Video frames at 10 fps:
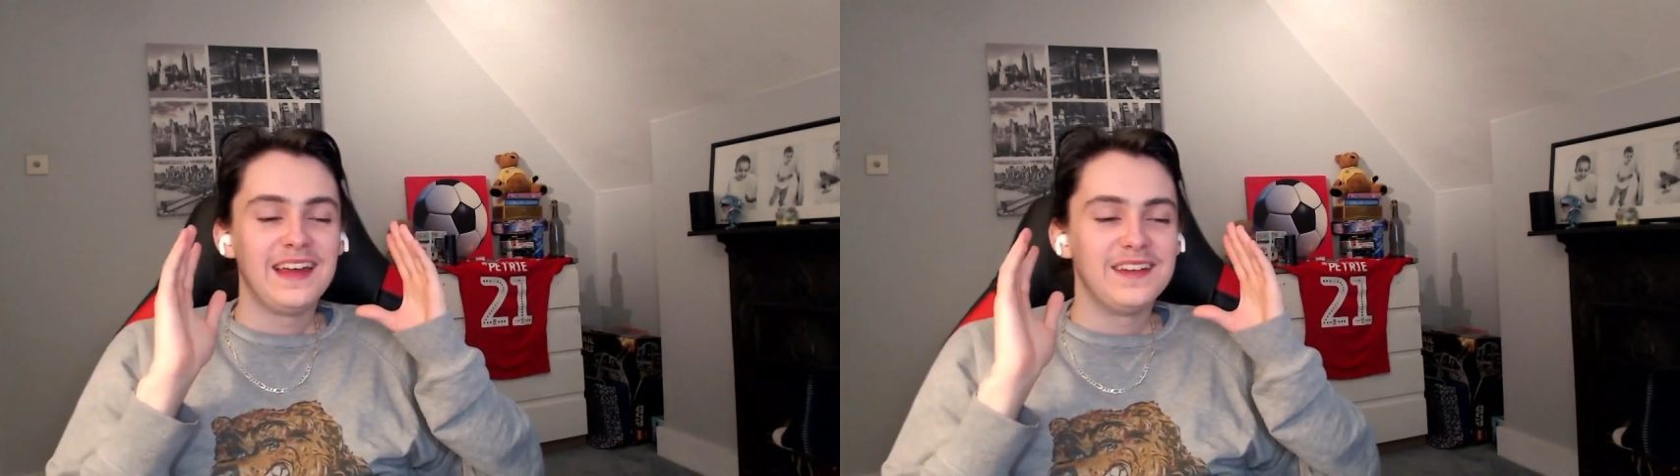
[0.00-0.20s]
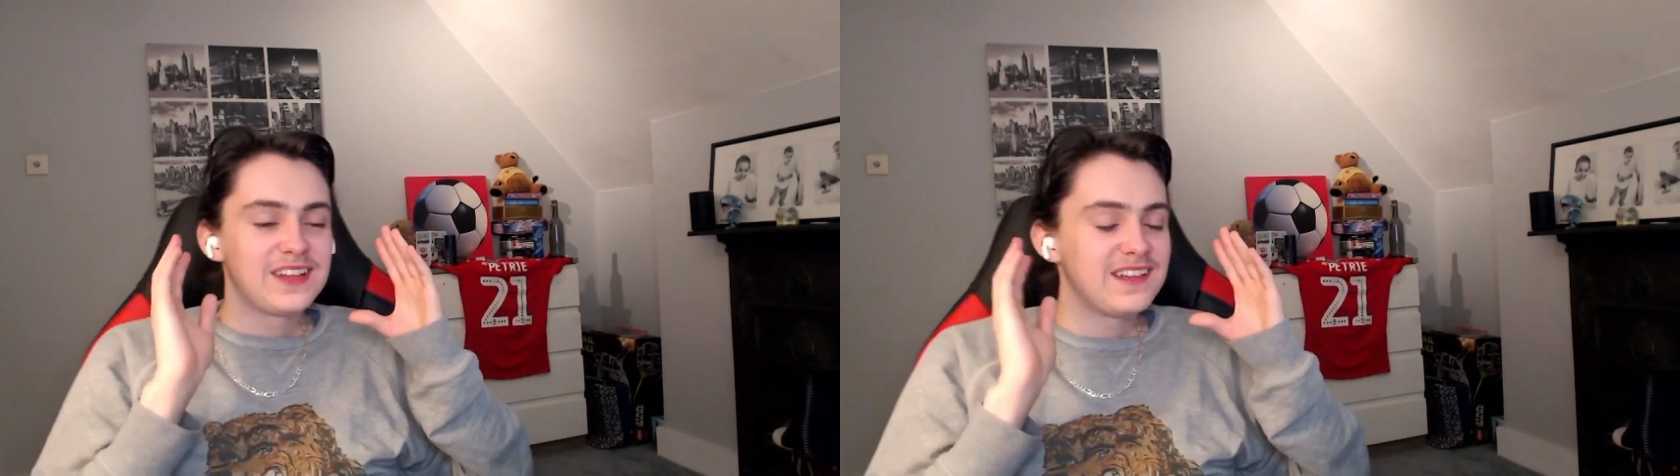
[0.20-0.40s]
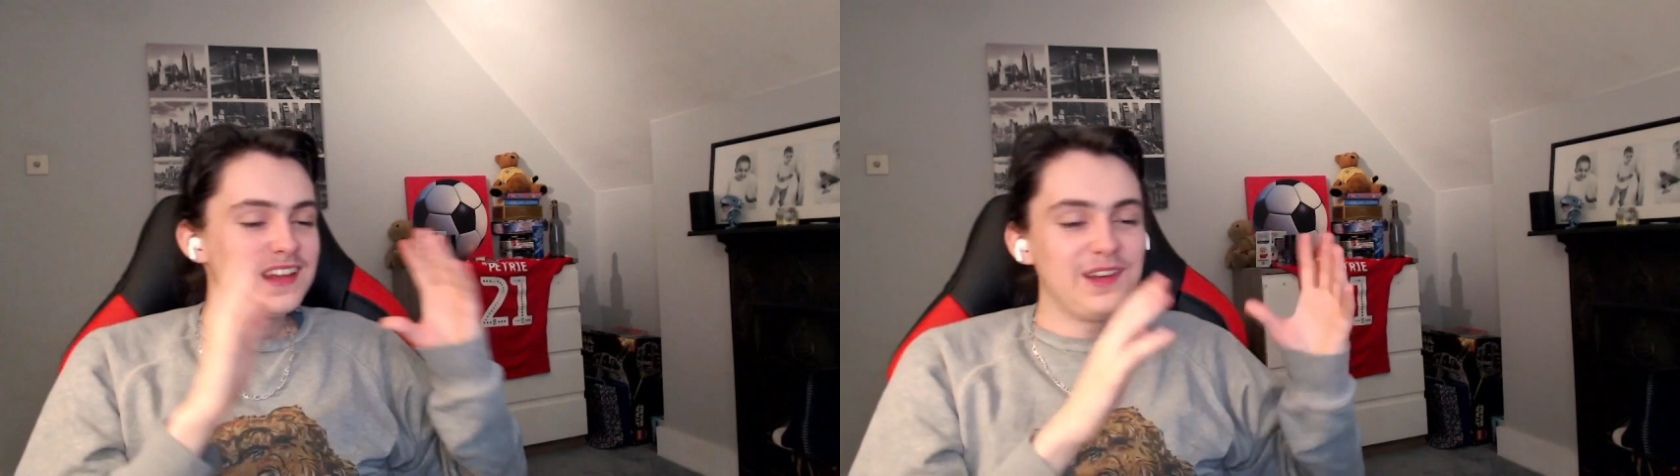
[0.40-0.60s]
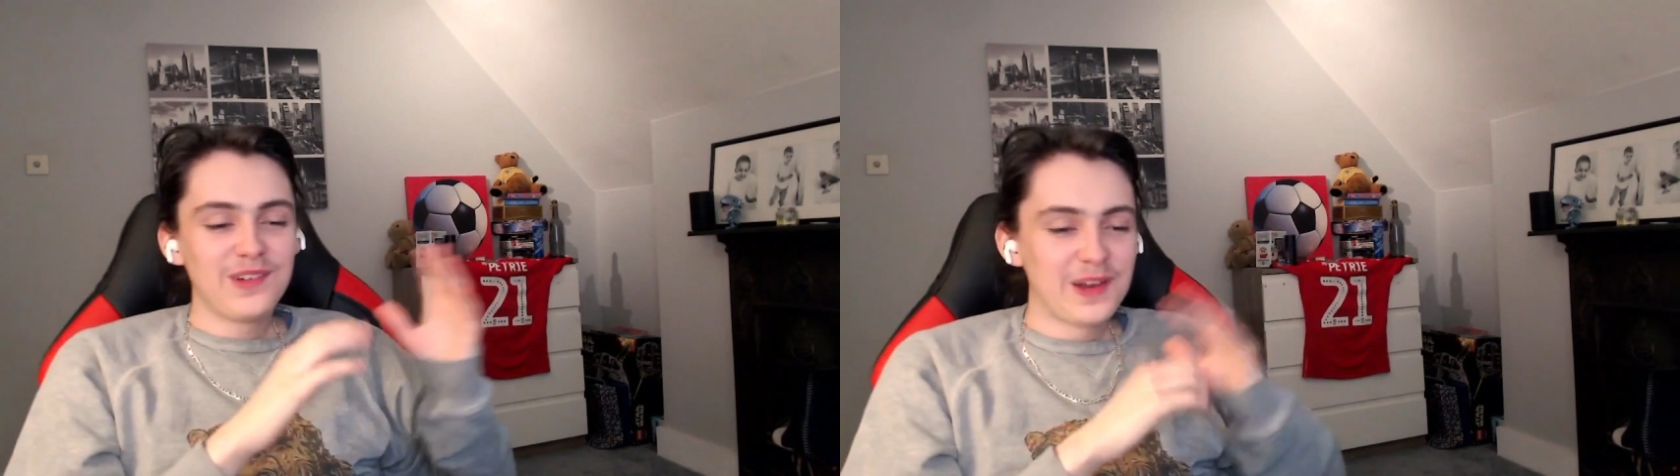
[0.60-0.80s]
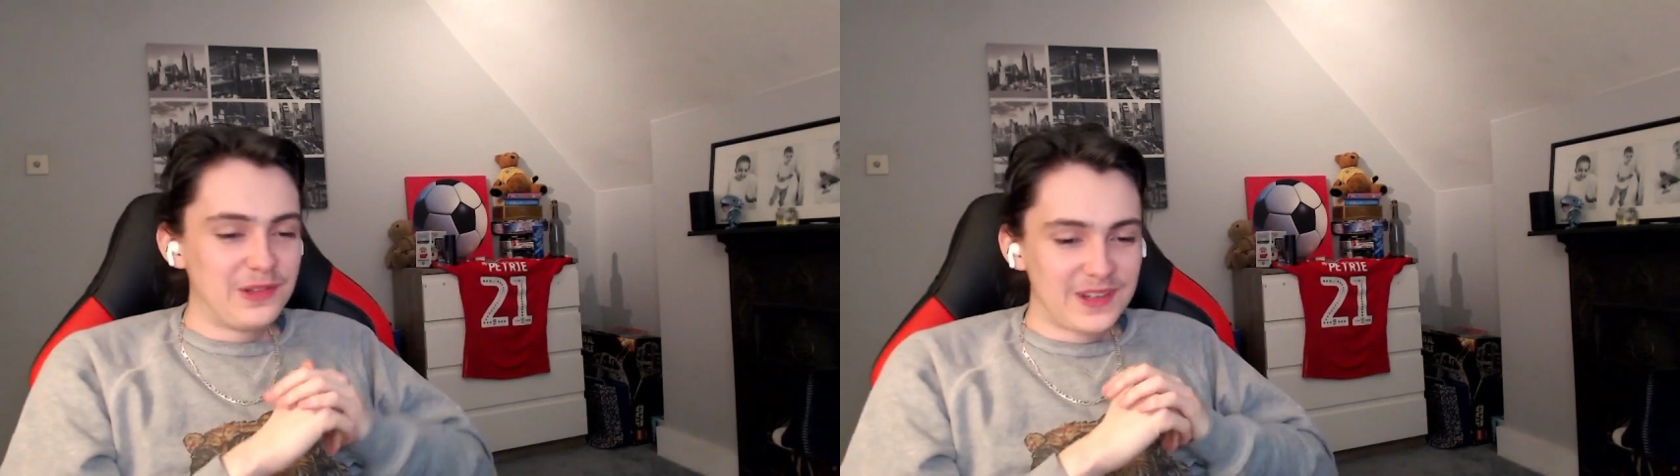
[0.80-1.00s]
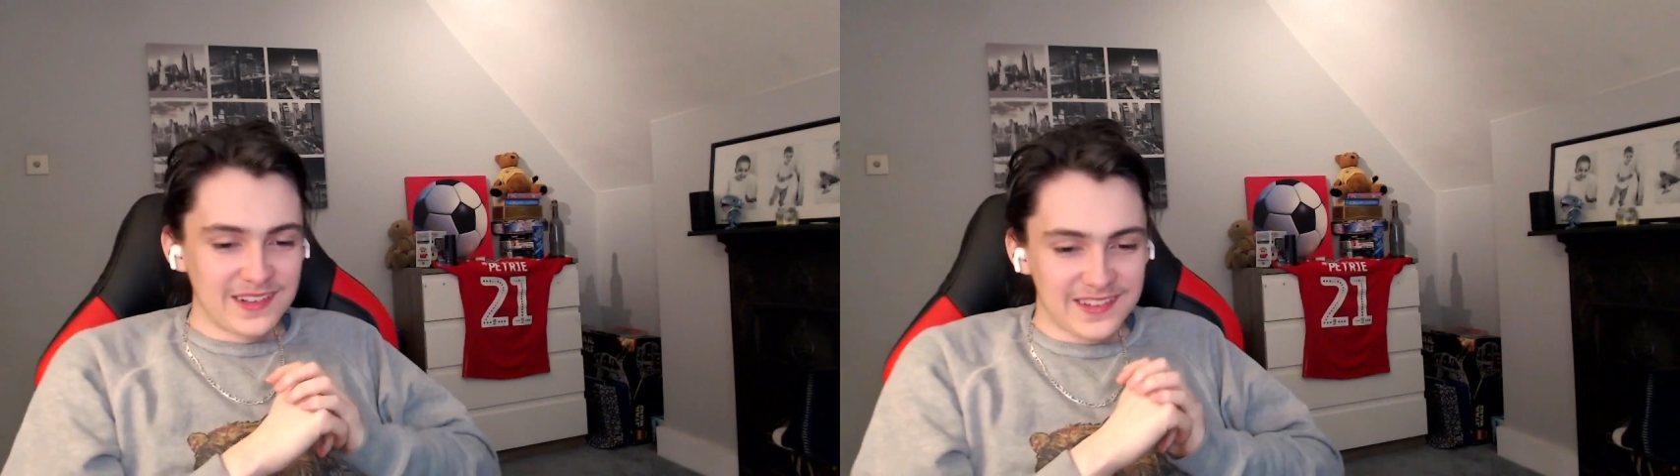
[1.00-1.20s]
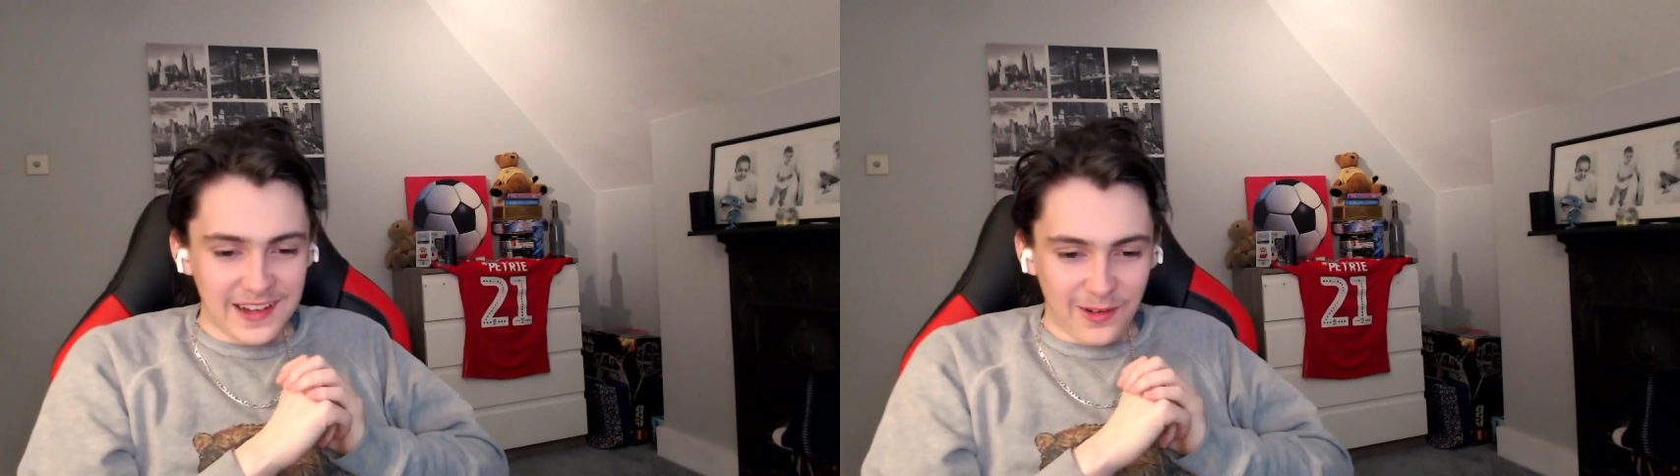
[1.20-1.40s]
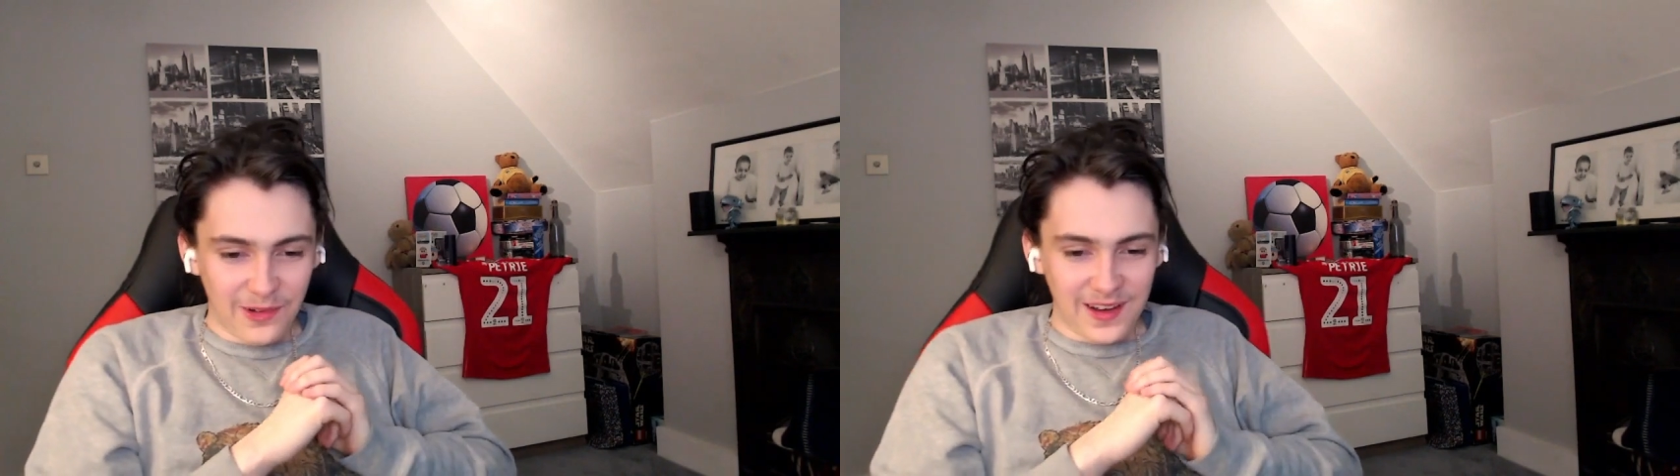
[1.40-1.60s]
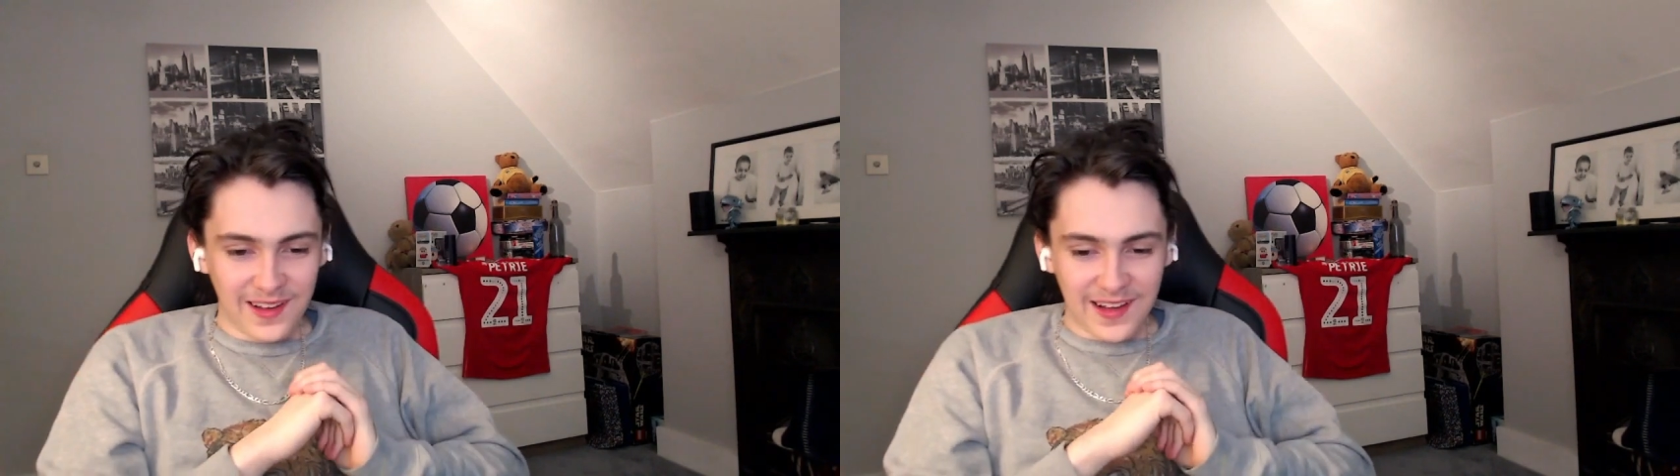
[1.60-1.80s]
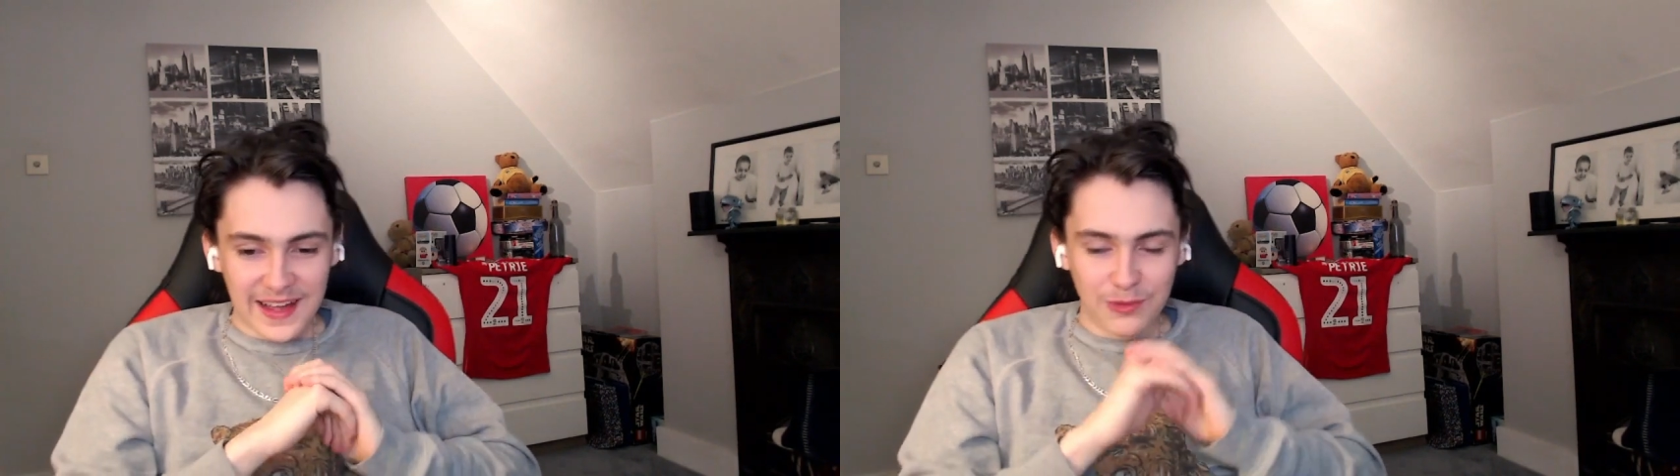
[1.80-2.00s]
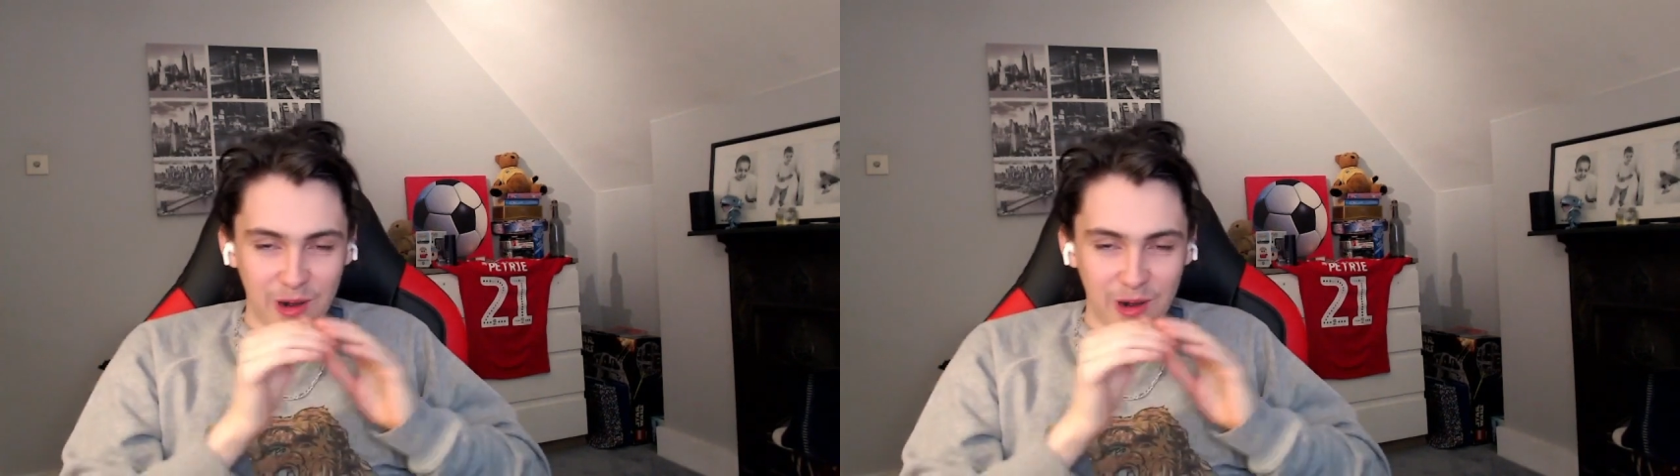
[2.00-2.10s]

if there's anyone who can tell a lie,